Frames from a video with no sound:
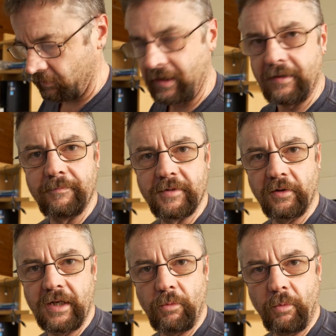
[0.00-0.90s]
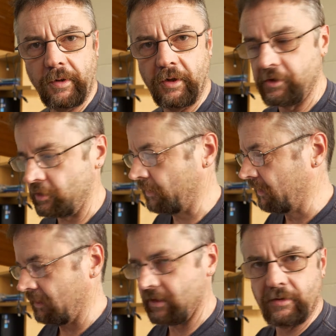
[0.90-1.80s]
Okay, so now what we're going to do
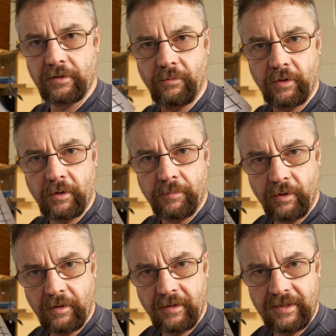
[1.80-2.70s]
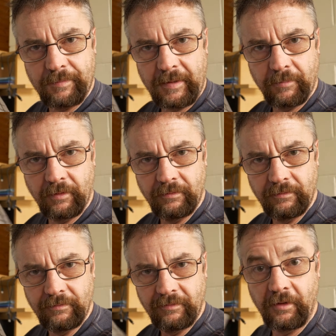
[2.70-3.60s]
is we're going to put these people
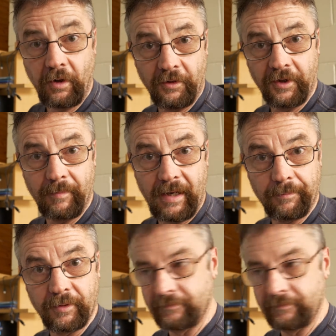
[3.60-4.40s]
on the map.